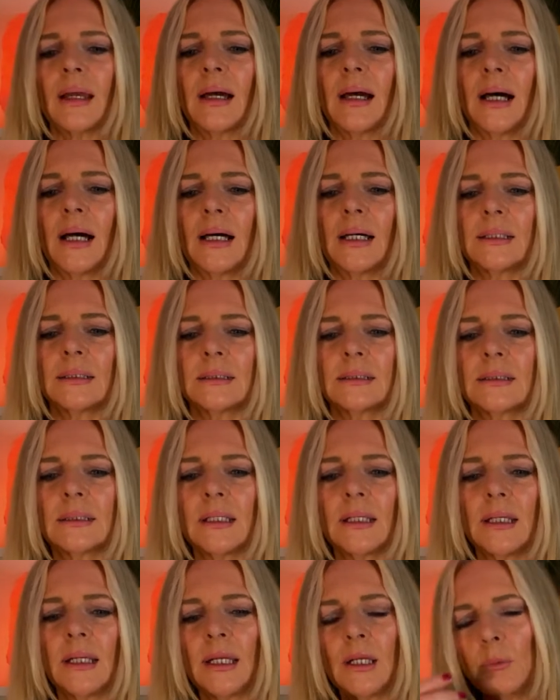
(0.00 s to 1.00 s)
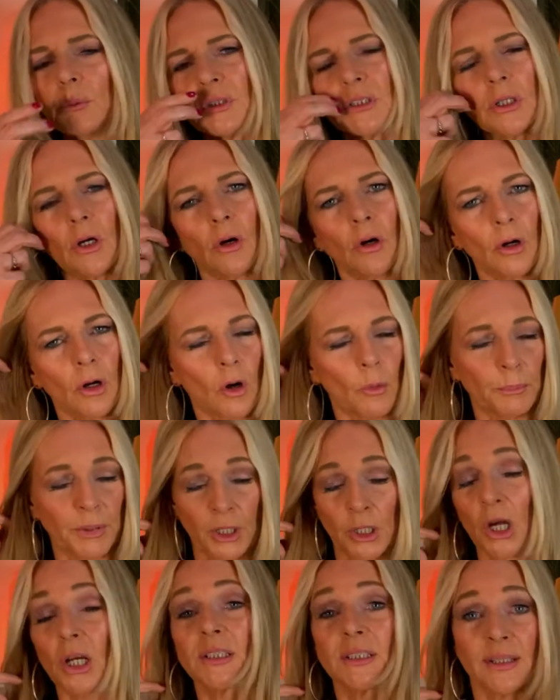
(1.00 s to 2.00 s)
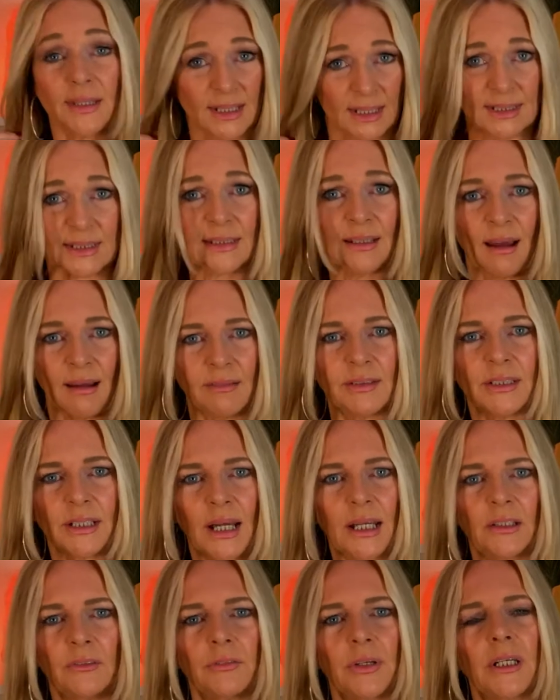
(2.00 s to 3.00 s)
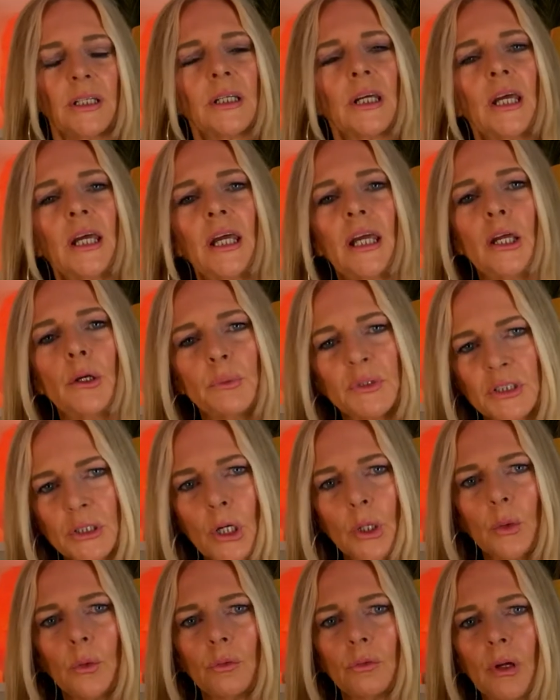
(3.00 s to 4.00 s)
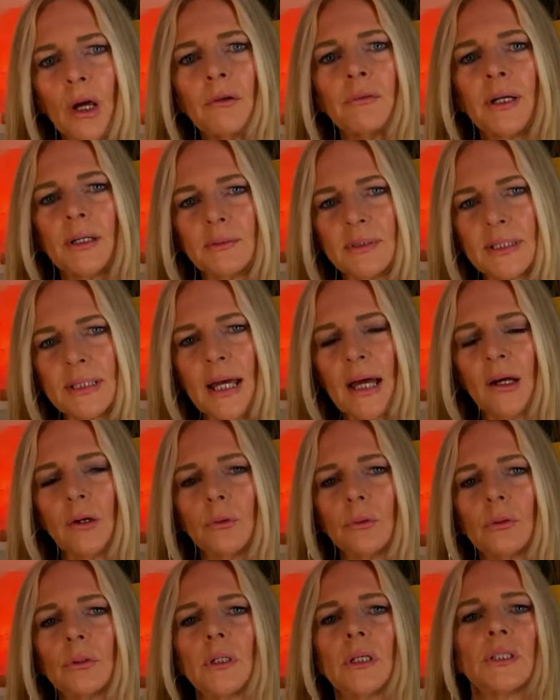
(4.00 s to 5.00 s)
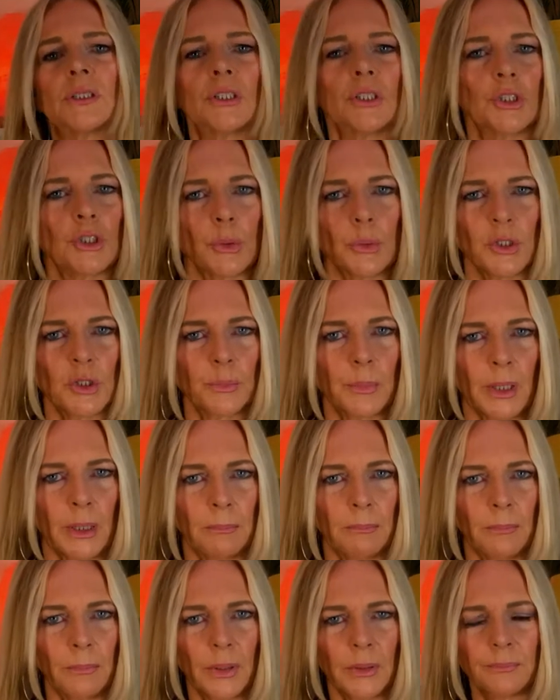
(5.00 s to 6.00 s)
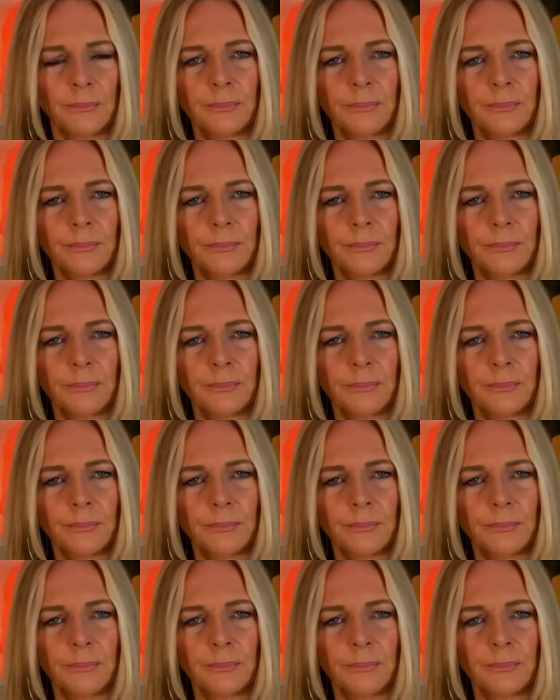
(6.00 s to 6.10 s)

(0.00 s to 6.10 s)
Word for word: And he was, because of this Star of David, he was known around town as the Jewish pimp.